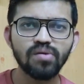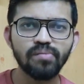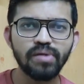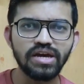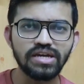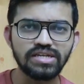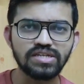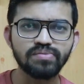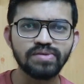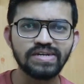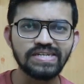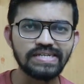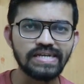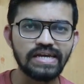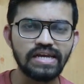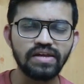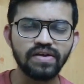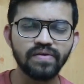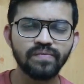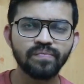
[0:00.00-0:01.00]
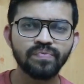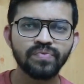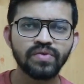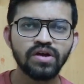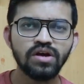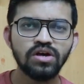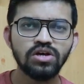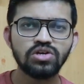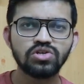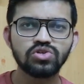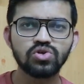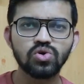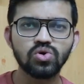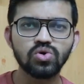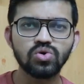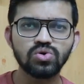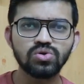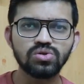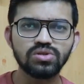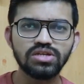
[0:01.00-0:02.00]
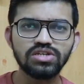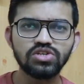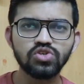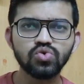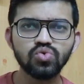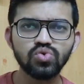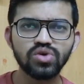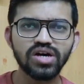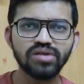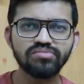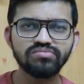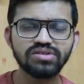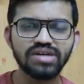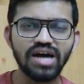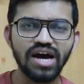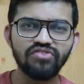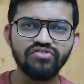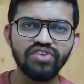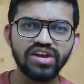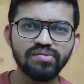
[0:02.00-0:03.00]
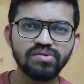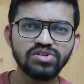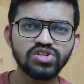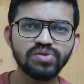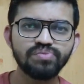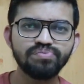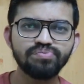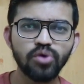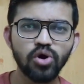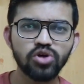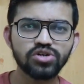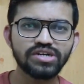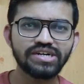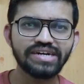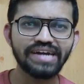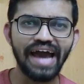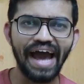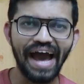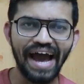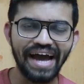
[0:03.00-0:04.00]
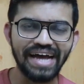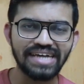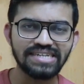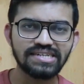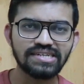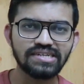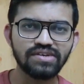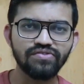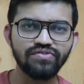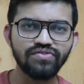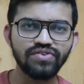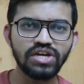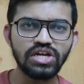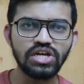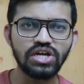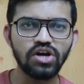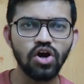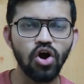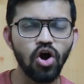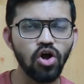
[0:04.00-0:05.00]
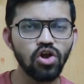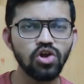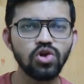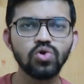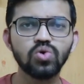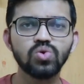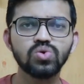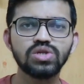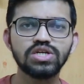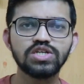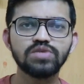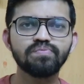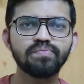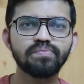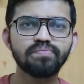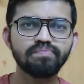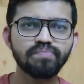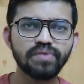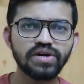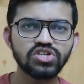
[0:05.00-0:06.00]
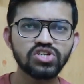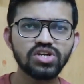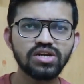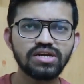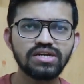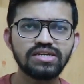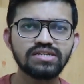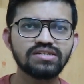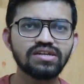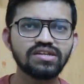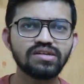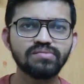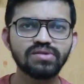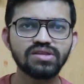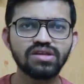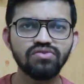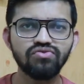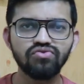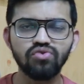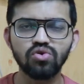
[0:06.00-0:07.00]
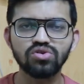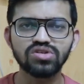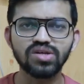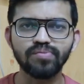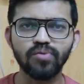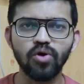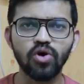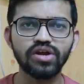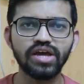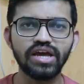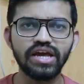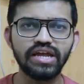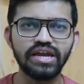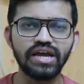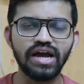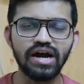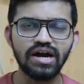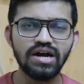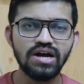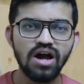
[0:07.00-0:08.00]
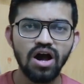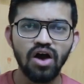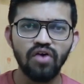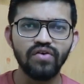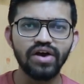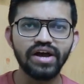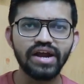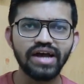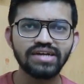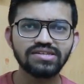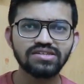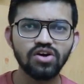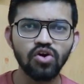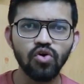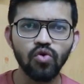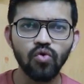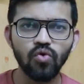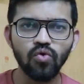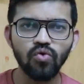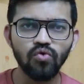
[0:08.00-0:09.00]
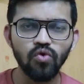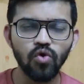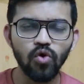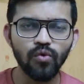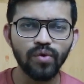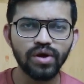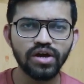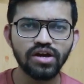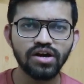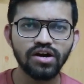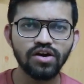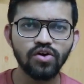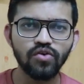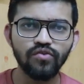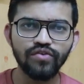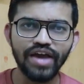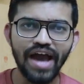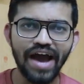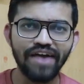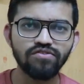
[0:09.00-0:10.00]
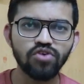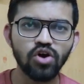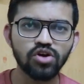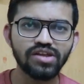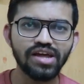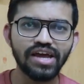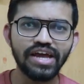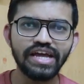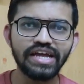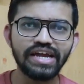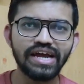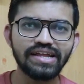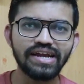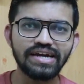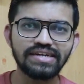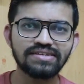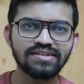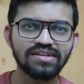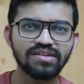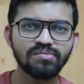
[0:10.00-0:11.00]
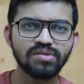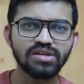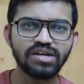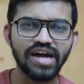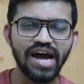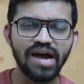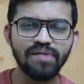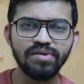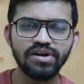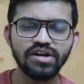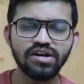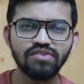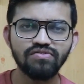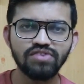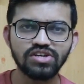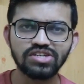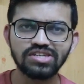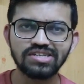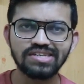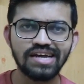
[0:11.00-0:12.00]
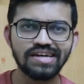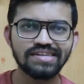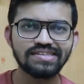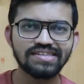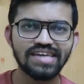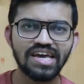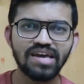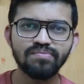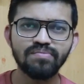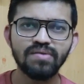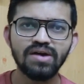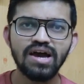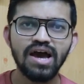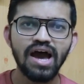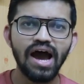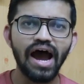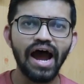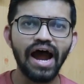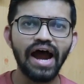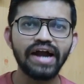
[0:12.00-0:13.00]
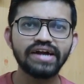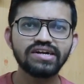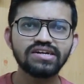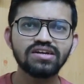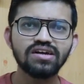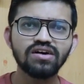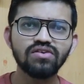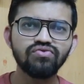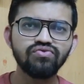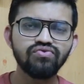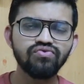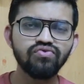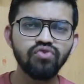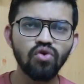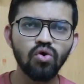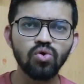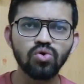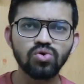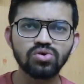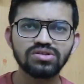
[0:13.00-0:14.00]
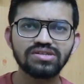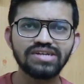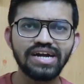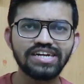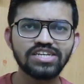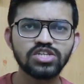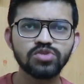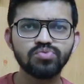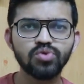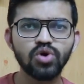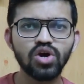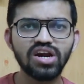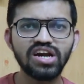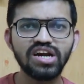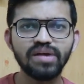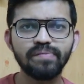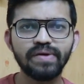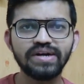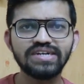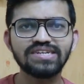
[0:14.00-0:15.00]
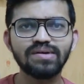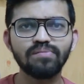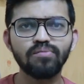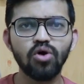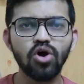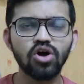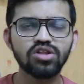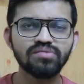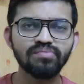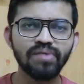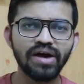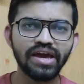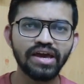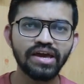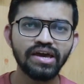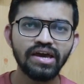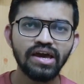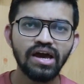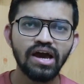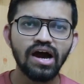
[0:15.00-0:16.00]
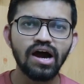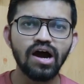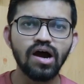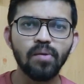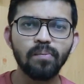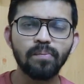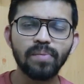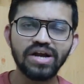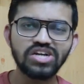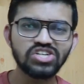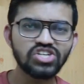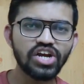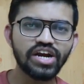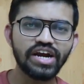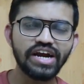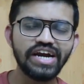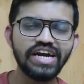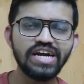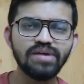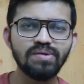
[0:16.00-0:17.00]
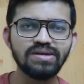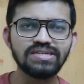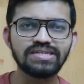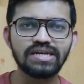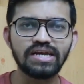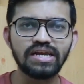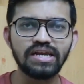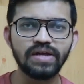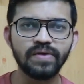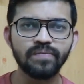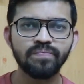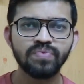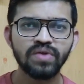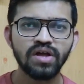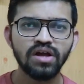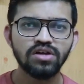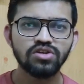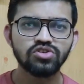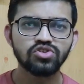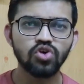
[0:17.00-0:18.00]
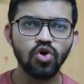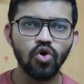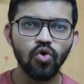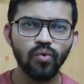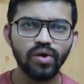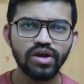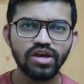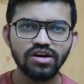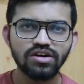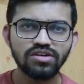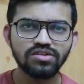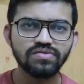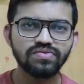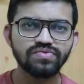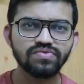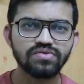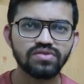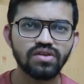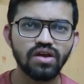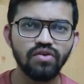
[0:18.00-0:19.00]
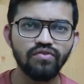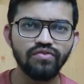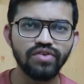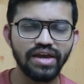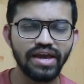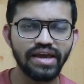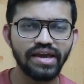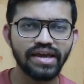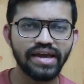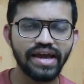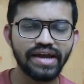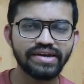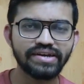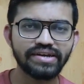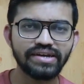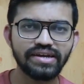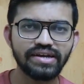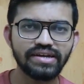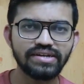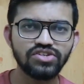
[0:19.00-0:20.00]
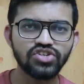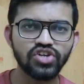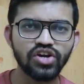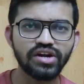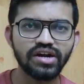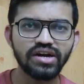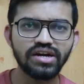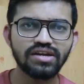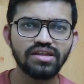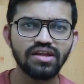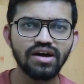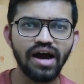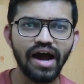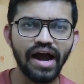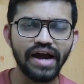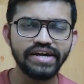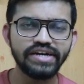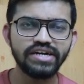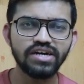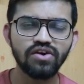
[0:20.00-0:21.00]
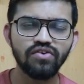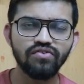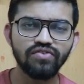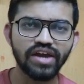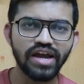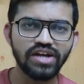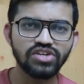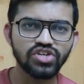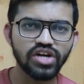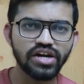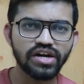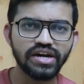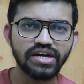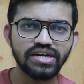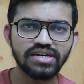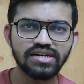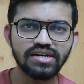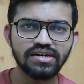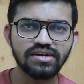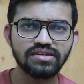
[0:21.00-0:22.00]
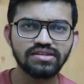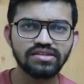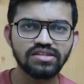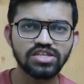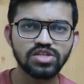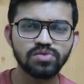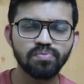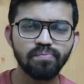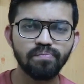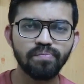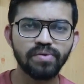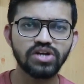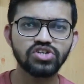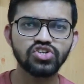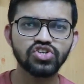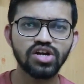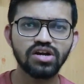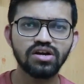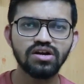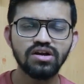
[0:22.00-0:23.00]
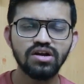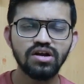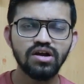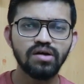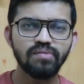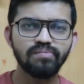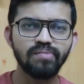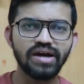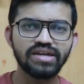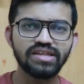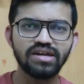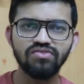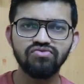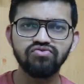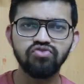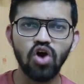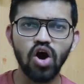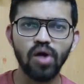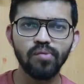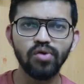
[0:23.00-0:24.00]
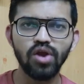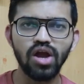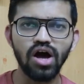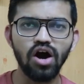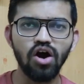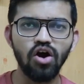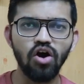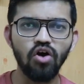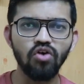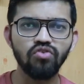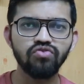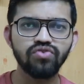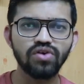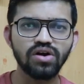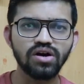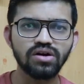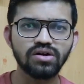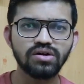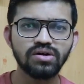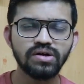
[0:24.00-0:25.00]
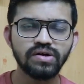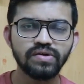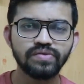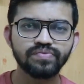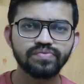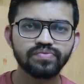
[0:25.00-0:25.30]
base basically. So these two terms are very much important. As we all know, this pressure is nothing but the force upon area, whereas the over here we have got the area, that is nothing but the diameter, which is same, and the force, that is purely depends upon my pressure head basically. So over here we can generate the height, we can generate this pressure by the formula of